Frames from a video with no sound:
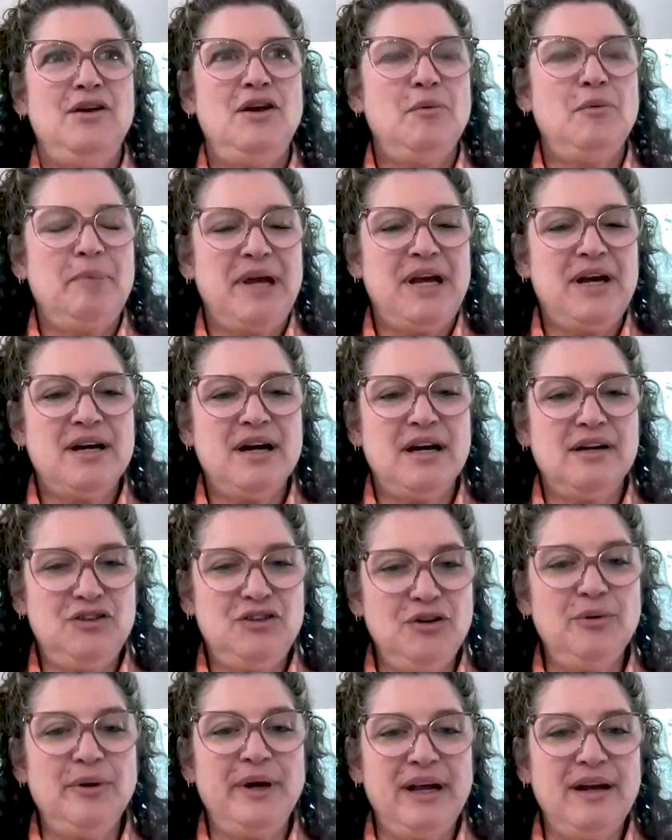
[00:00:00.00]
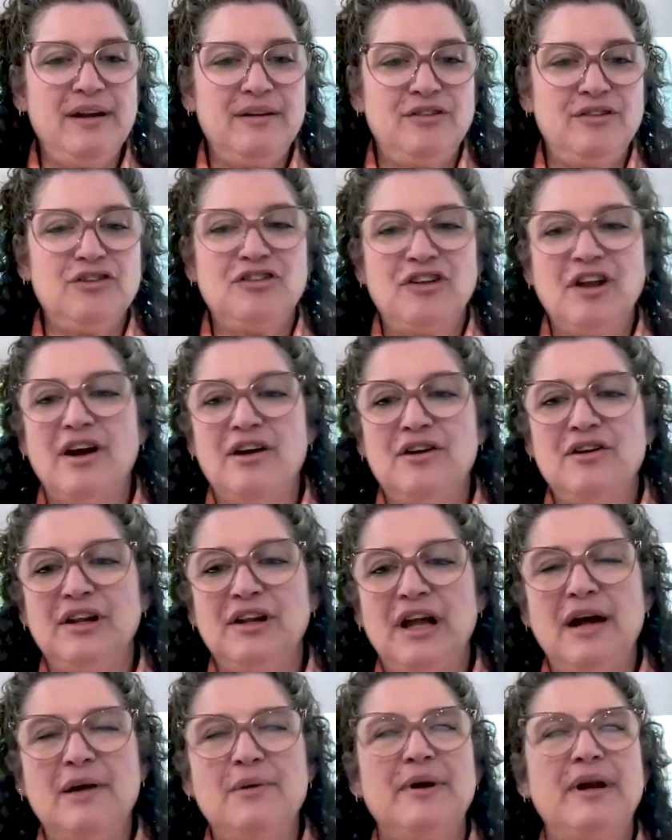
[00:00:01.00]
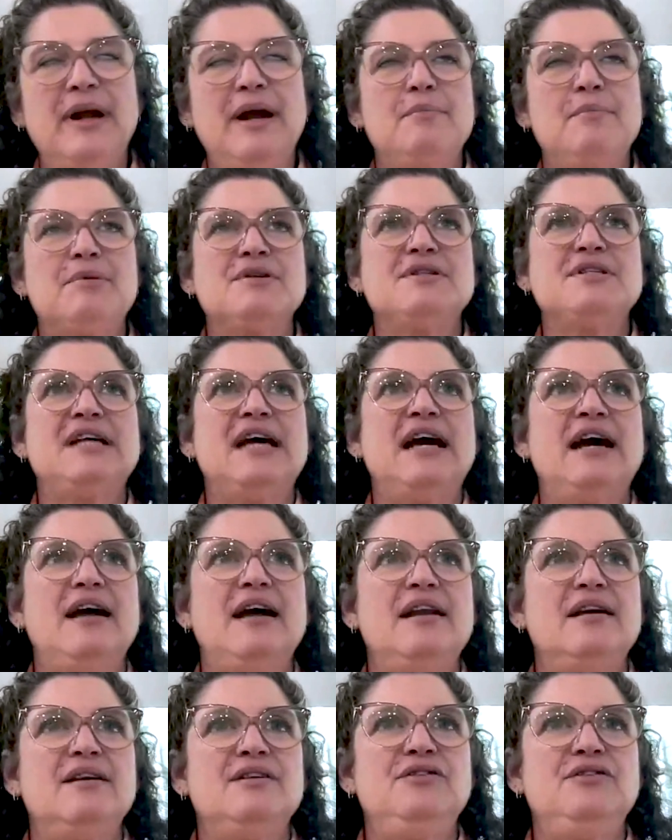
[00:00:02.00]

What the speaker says: because just to underline what Amber said,